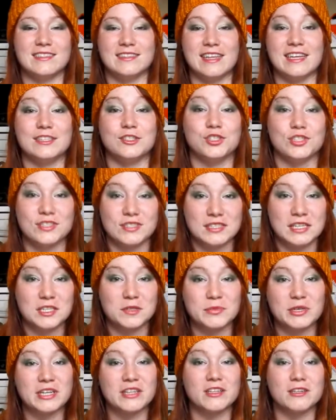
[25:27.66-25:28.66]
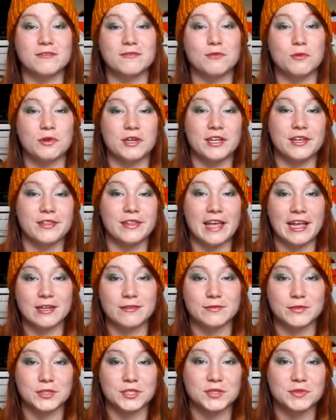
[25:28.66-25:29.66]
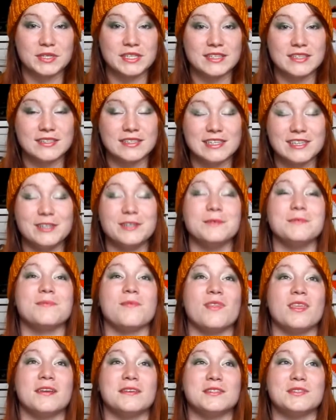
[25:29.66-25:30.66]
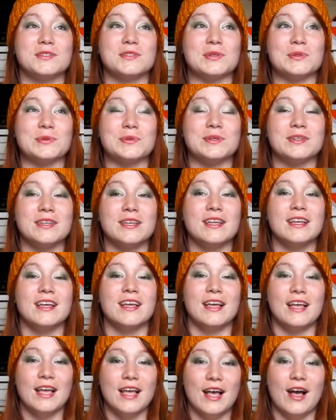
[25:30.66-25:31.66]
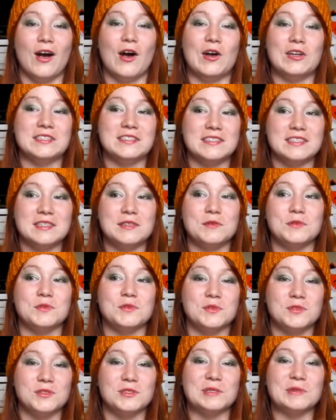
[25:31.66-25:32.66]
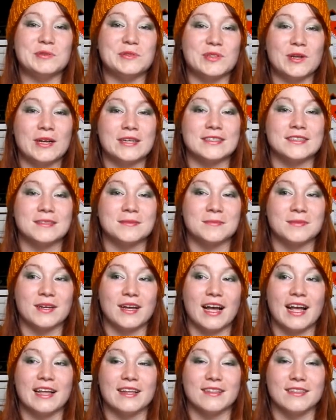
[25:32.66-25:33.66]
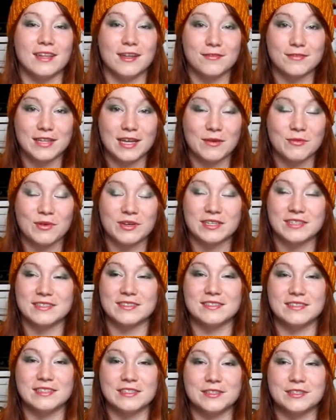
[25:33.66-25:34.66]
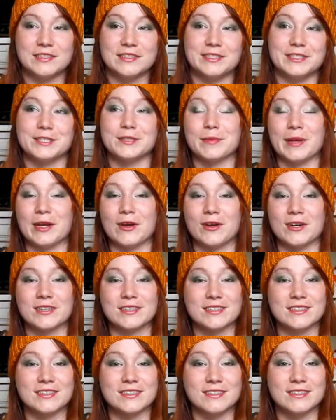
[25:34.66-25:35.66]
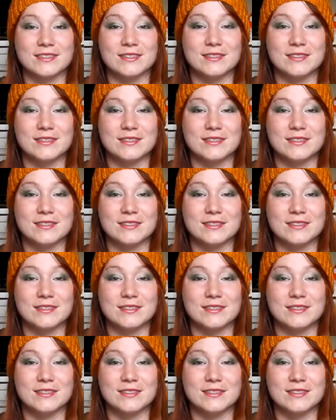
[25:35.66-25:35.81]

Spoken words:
They just celebrated their 40th anniversary this year, so honestly, it was awesome. I love that one. It's near and dear to my heart.